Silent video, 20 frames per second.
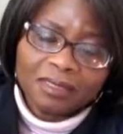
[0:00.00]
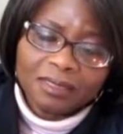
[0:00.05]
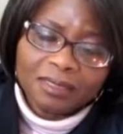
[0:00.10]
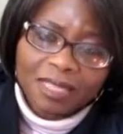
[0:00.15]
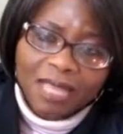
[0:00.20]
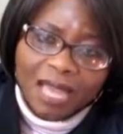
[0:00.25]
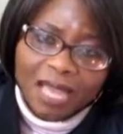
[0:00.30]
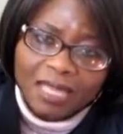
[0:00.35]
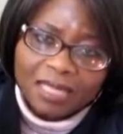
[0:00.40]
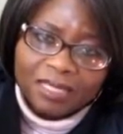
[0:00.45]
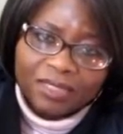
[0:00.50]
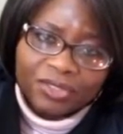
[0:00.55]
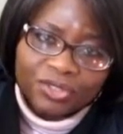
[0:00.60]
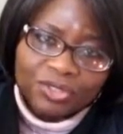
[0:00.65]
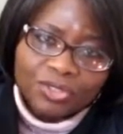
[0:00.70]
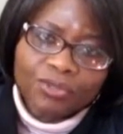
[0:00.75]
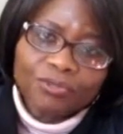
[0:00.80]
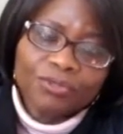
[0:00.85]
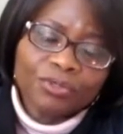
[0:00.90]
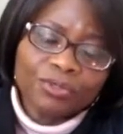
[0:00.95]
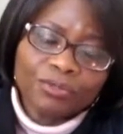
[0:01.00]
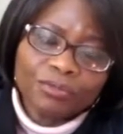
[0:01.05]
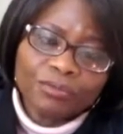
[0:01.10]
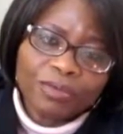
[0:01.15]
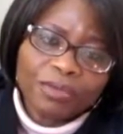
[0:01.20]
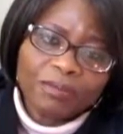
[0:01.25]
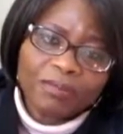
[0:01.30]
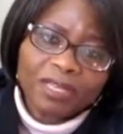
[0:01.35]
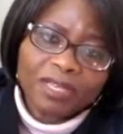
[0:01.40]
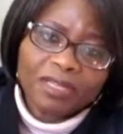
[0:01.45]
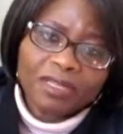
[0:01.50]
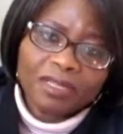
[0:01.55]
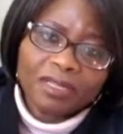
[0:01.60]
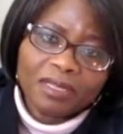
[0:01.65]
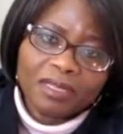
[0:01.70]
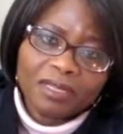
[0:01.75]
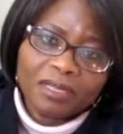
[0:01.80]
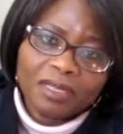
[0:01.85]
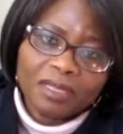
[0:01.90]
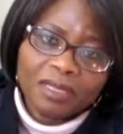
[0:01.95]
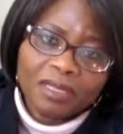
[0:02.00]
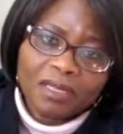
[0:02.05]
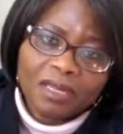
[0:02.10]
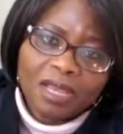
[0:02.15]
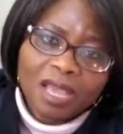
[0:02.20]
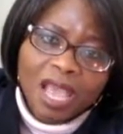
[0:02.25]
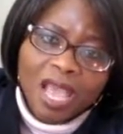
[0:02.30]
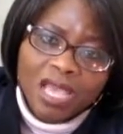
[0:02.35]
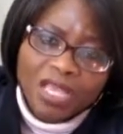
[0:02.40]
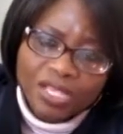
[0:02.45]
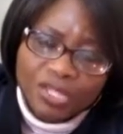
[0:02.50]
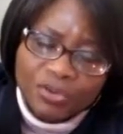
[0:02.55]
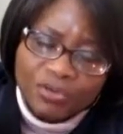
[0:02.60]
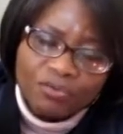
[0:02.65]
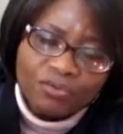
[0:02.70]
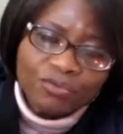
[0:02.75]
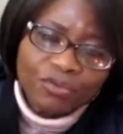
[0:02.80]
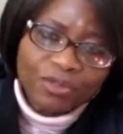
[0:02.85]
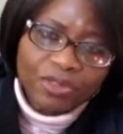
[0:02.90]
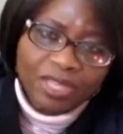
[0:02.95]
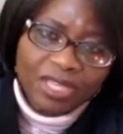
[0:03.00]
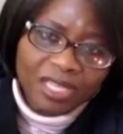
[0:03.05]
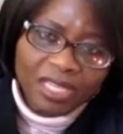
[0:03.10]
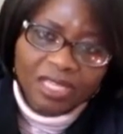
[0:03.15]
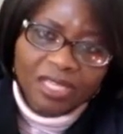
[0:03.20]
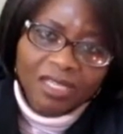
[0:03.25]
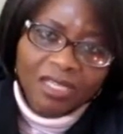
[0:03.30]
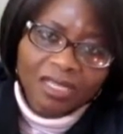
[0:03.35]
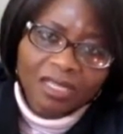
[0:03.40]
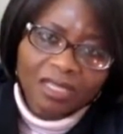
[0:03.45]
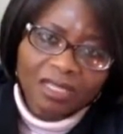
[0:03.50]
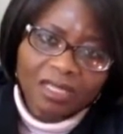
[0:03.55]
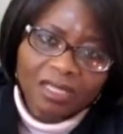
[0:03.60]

that is shown to women, and you will think